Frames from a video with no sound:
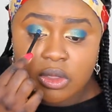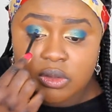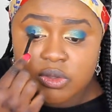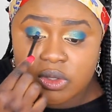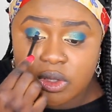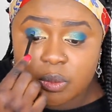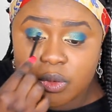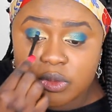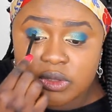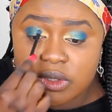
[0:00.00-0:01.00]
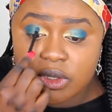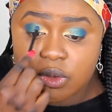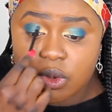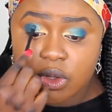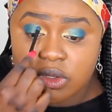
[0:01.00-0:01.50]
so there are pros and there are
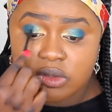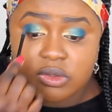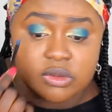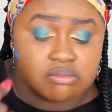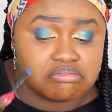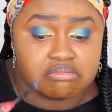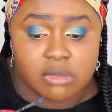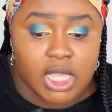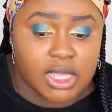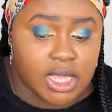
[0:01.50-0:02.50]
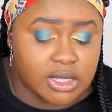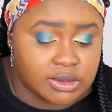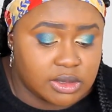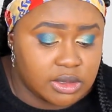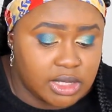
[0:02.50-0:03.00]
cons, I
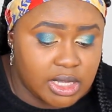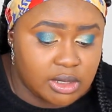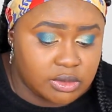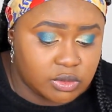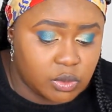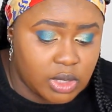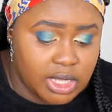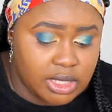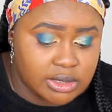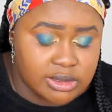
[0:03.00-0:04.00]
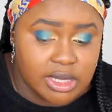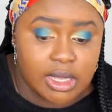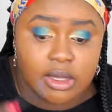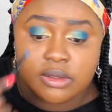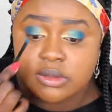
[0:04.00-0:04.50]
guess, in the end is all I can say.
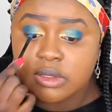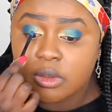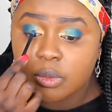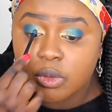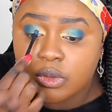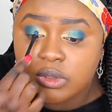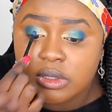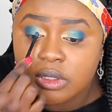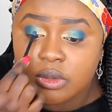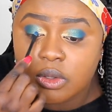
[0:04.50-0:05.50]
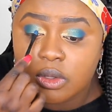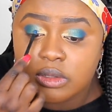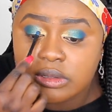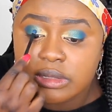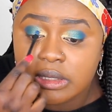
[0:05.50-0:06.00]
Is there are pros and there are
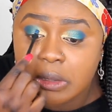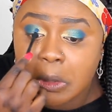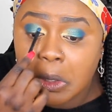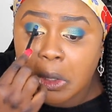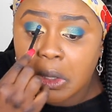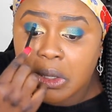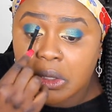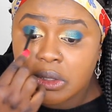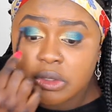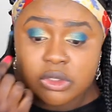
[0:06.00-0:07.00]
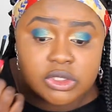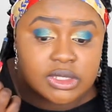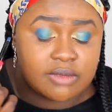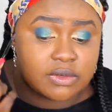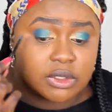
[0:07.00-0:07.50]
cons and you just
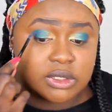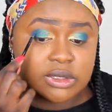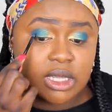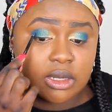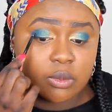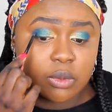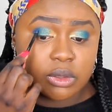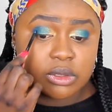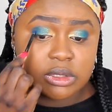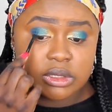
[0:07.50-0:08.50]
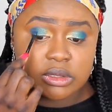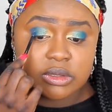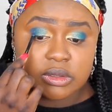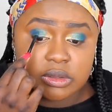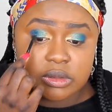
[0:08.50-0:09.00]
have to decide what
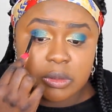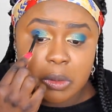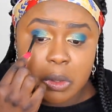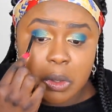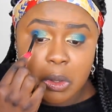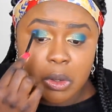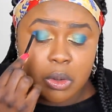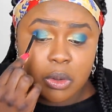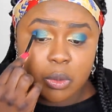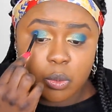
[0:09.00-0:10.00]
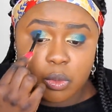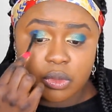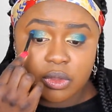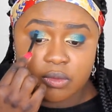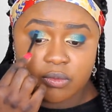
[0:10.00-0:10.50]
is
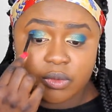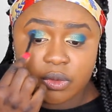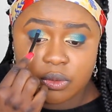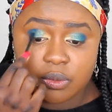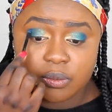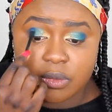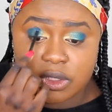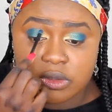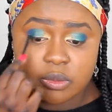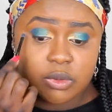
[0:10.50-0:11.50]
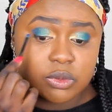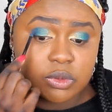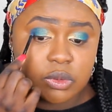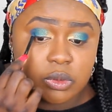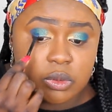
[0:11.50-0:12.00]
worth it for you, I suppose.
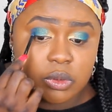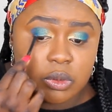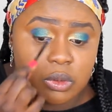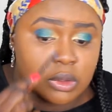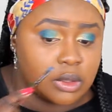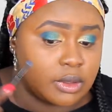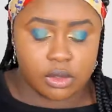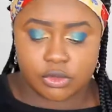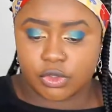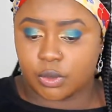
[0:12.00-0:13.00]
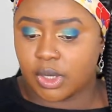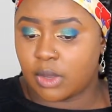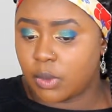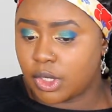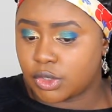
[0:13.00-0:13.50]
So what
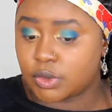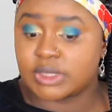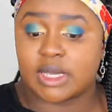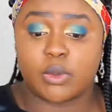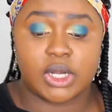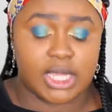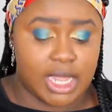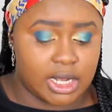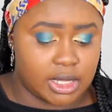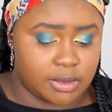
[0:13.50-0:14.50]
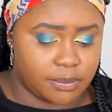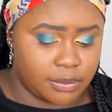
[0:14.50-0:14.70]
I want to do is I want to kind of